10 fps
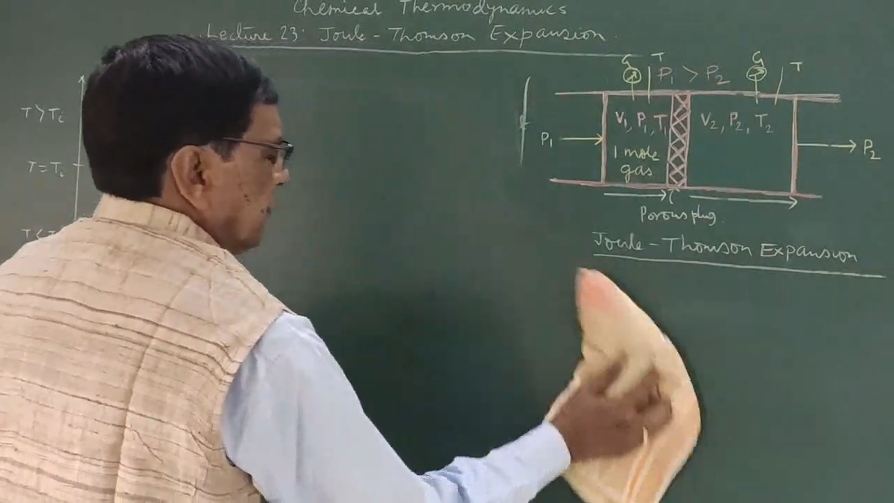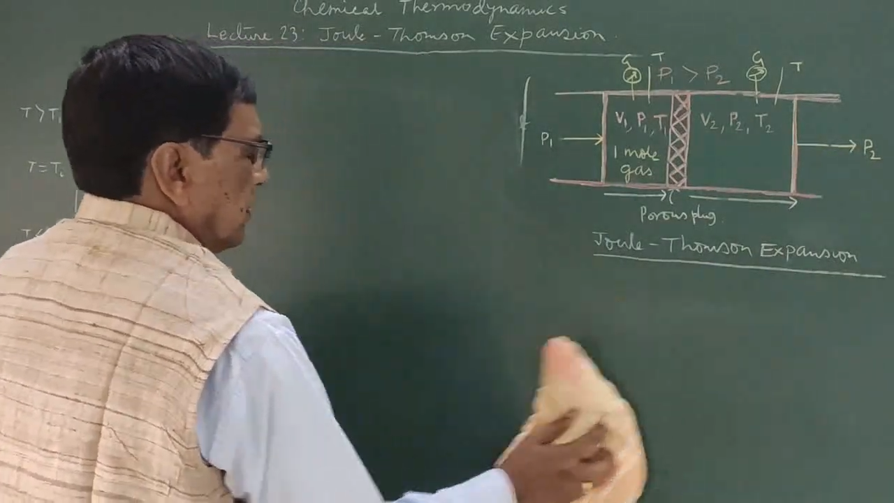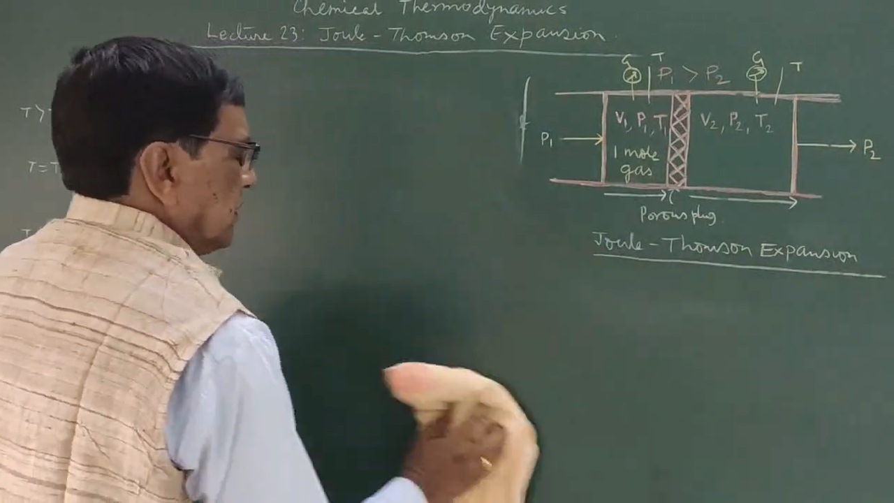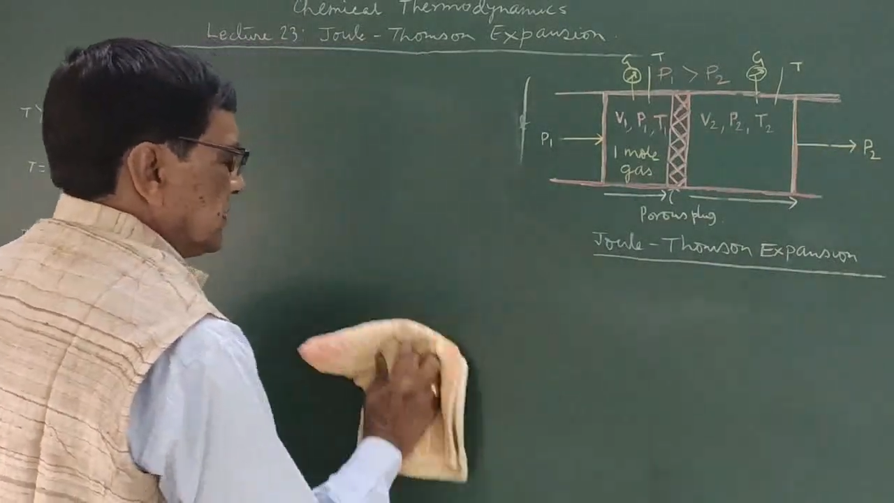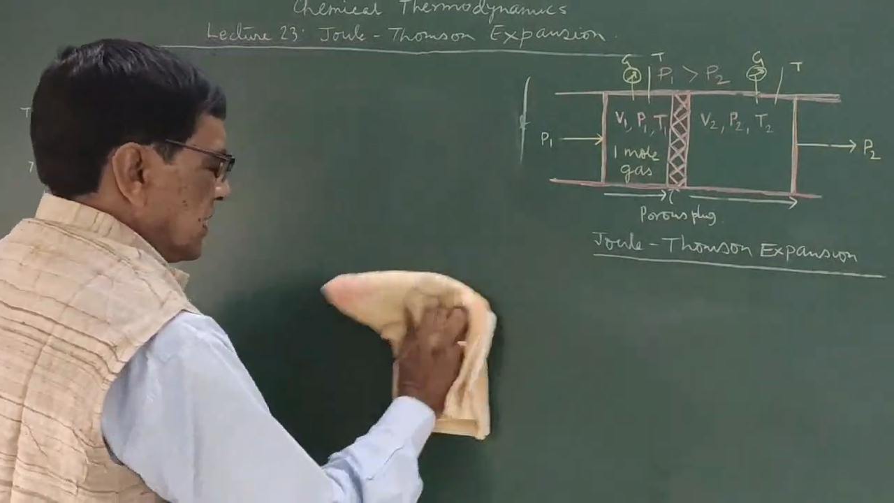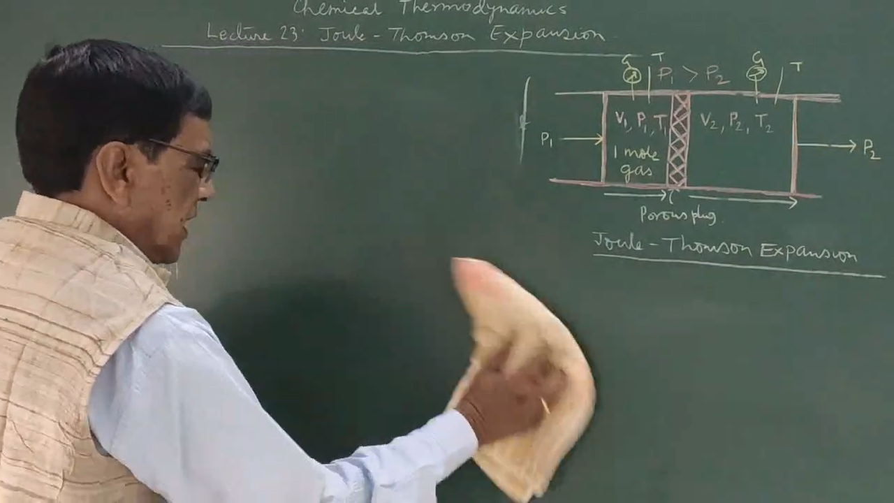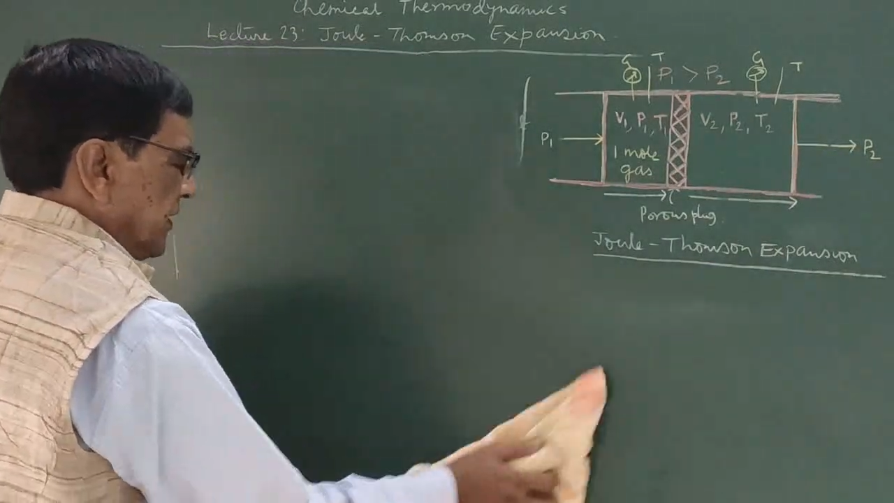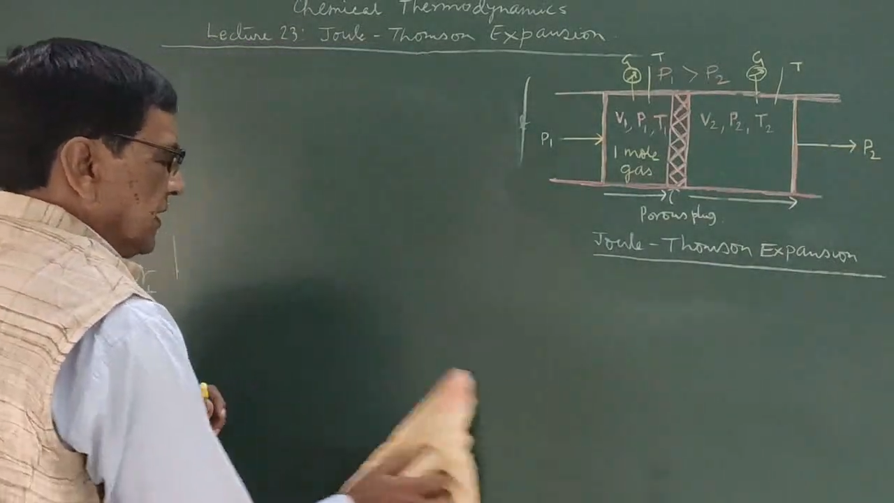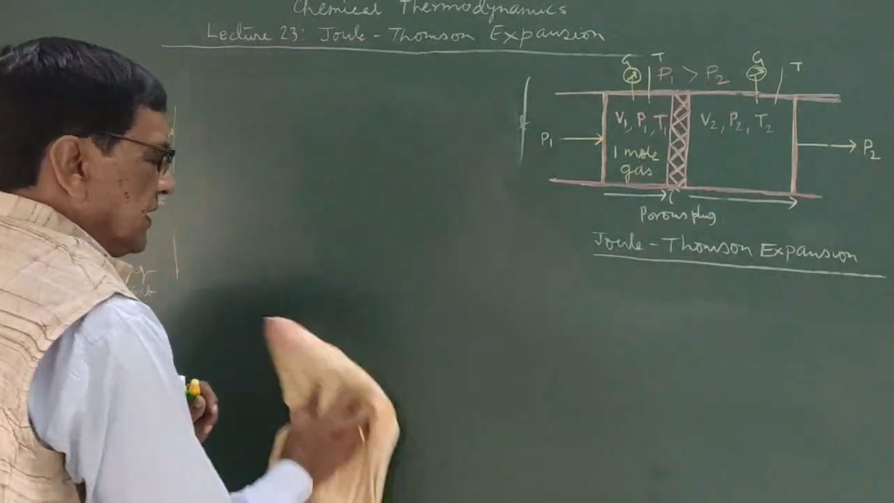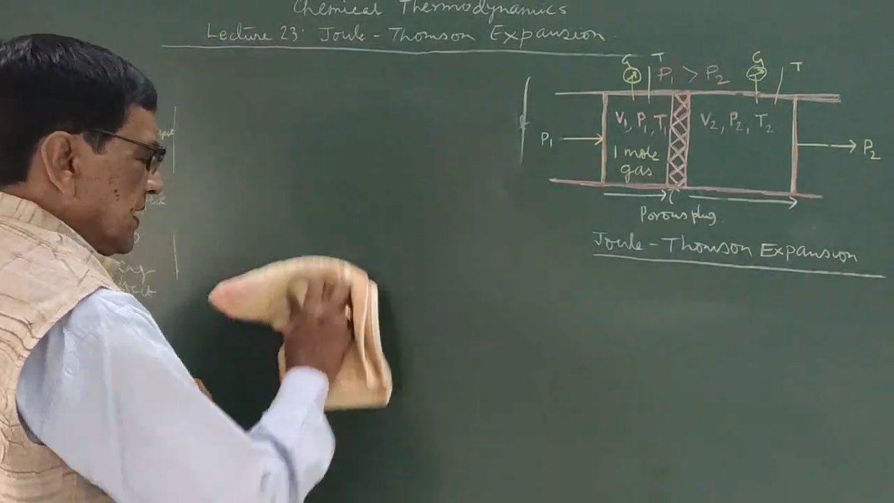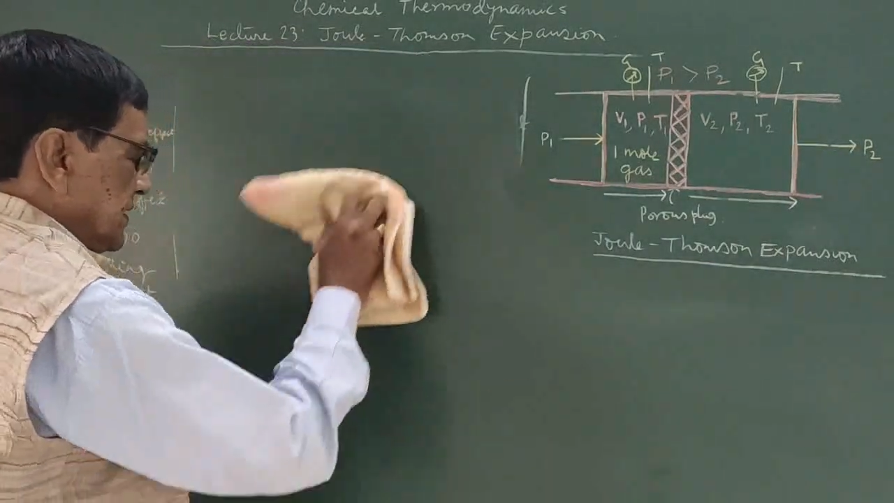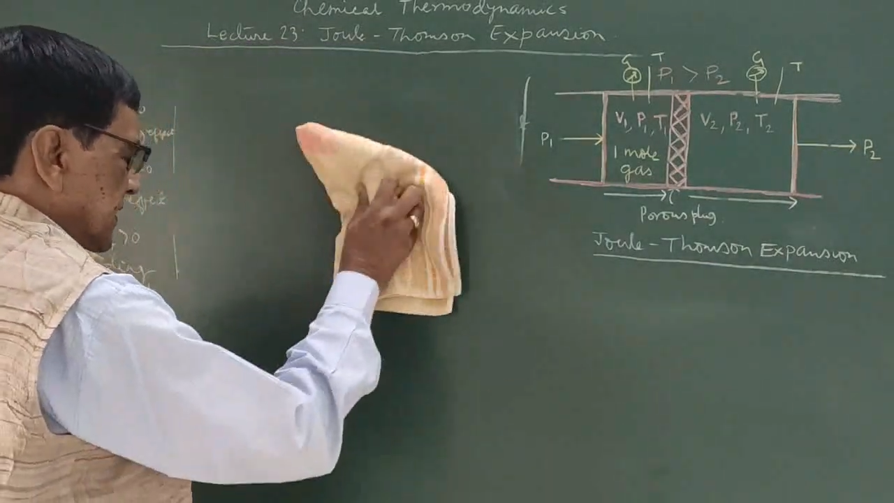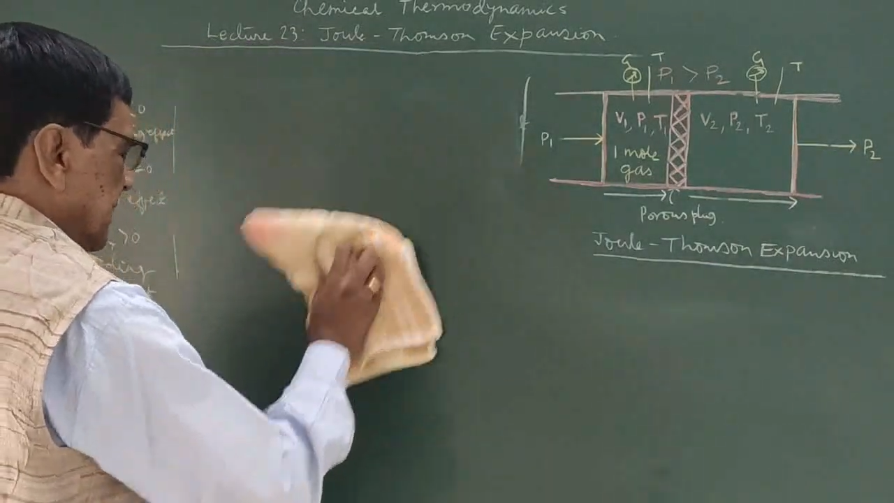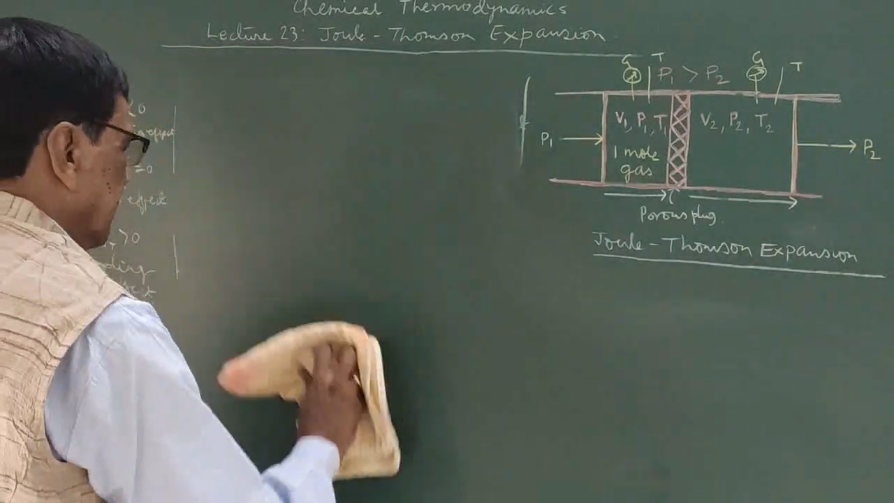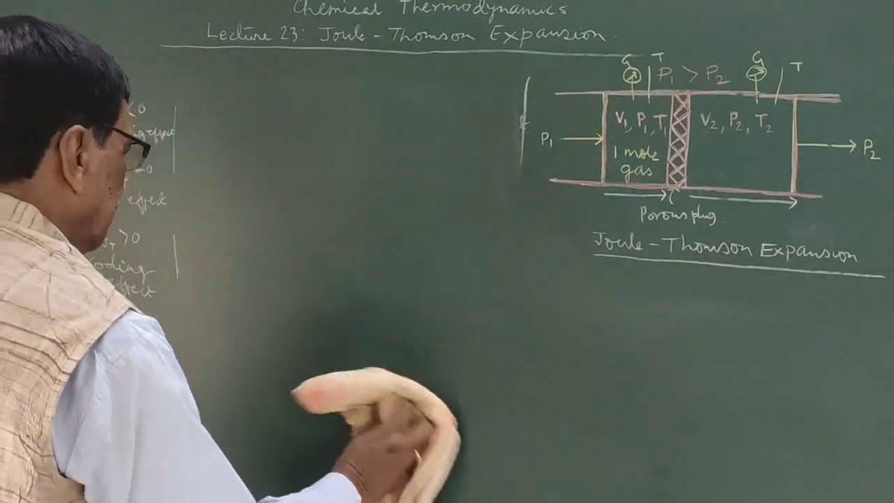for this ideal gas
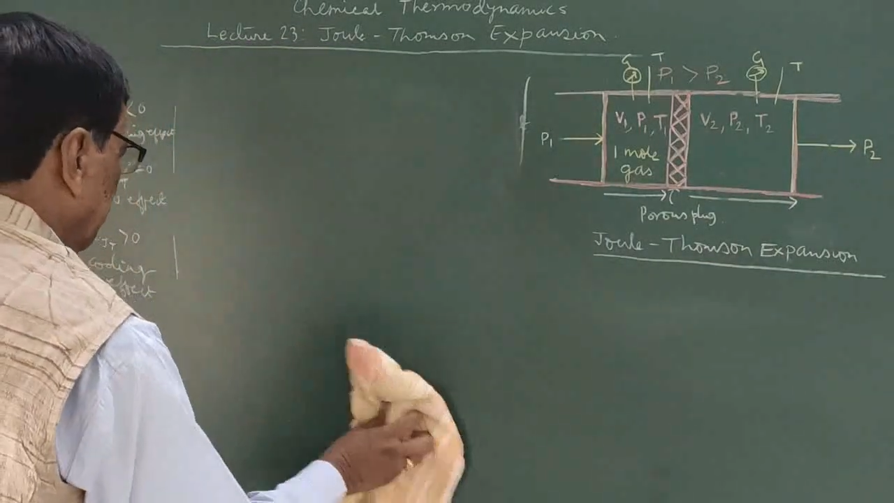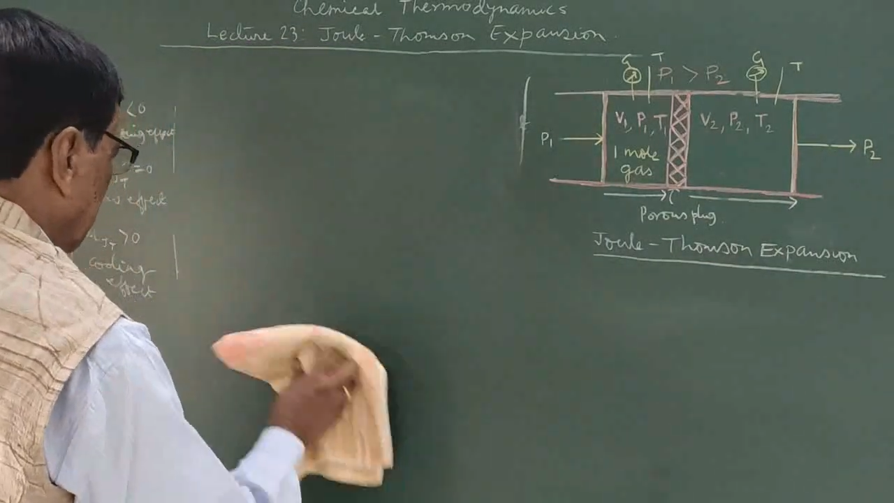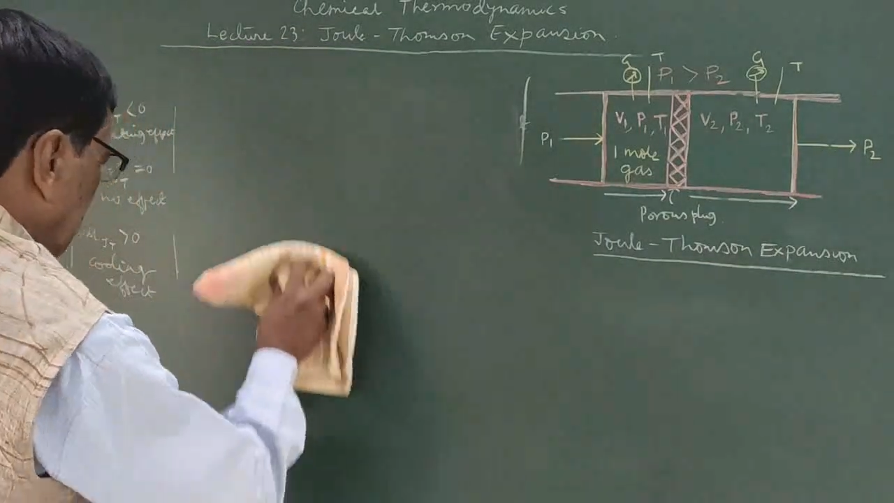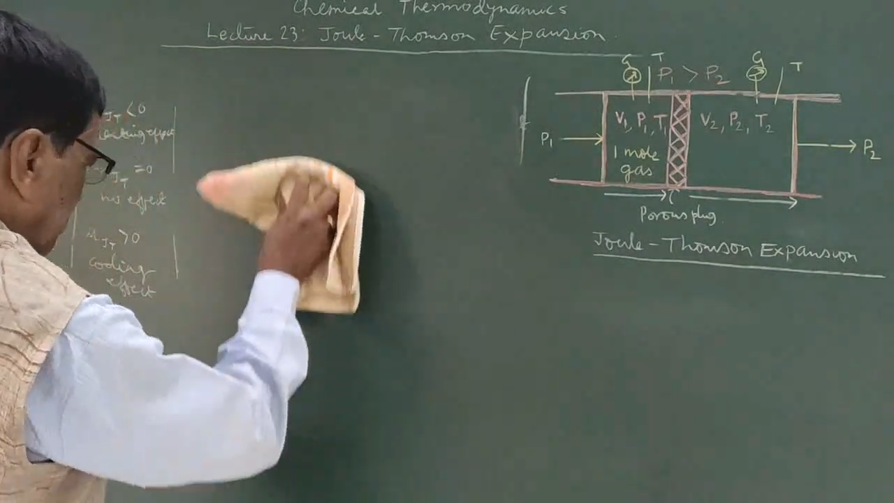and for